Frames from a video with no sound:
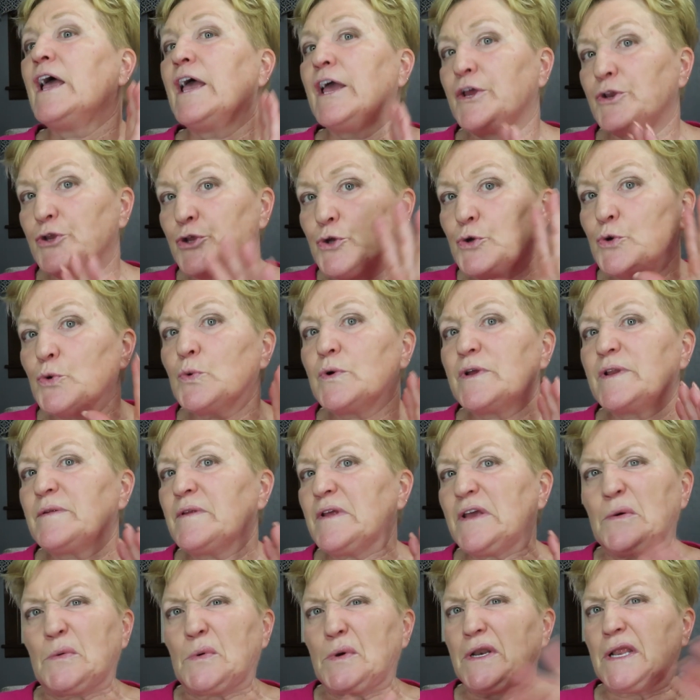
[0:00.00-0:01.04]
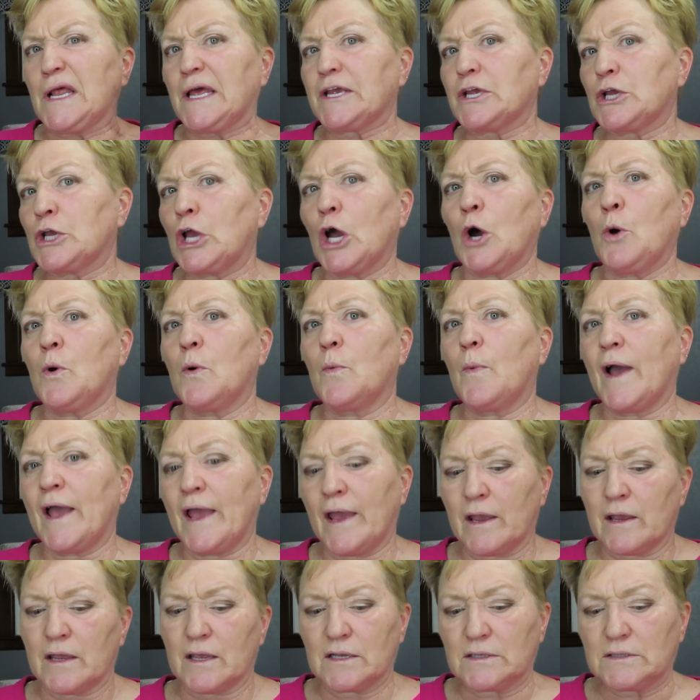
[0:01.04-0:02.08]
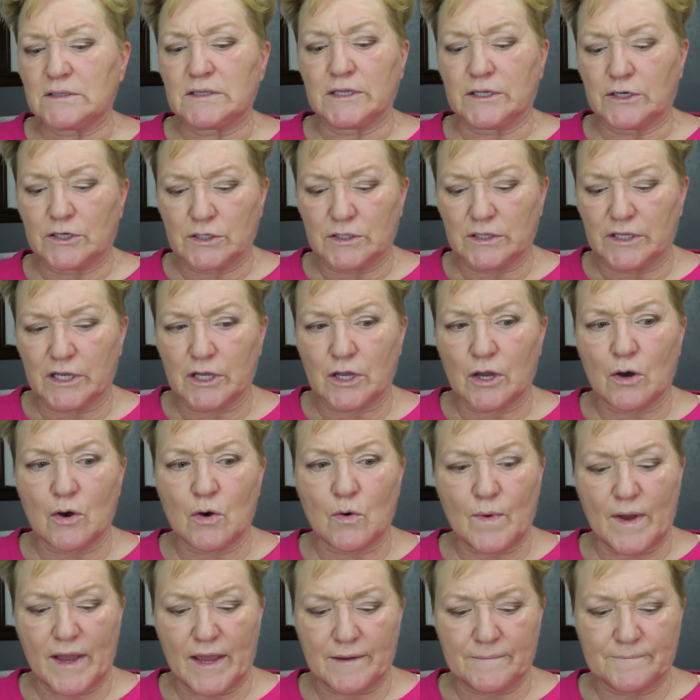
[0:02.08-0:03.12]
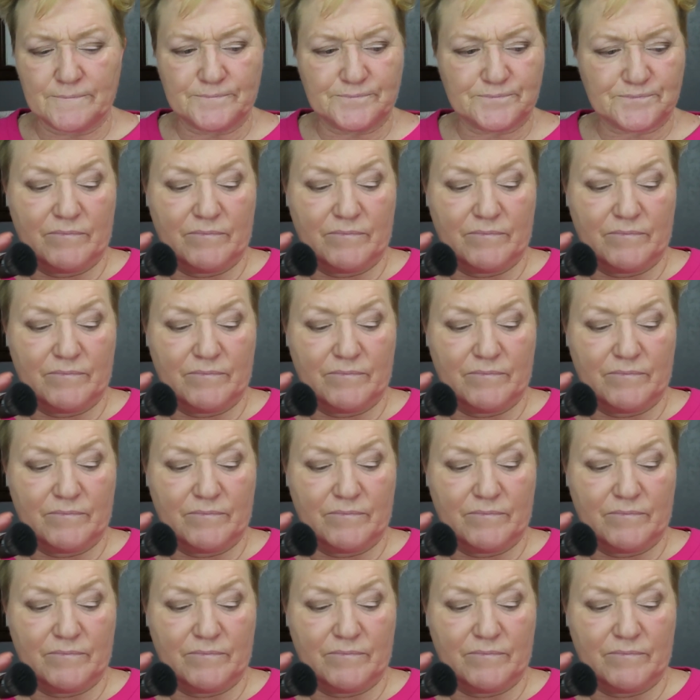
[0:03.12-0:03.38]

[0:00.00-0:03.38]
and it would like go away, literally go away.